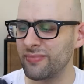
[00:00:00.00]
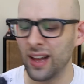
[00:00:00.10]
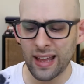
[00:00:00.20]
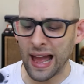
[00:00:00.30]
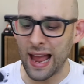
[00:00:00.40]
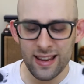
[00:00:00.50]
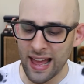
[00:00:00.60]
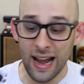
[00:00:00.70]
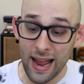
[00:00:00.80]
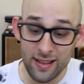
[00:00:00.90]

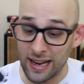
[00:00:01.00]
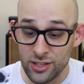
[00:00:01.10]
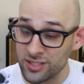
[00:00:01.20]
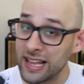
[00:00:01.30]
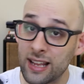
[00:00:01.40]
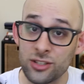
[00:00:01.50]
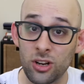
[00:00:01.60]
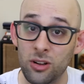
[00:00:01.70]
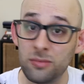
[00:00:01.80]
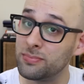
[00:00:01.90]
Again, I just think it's
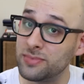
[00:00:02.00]
all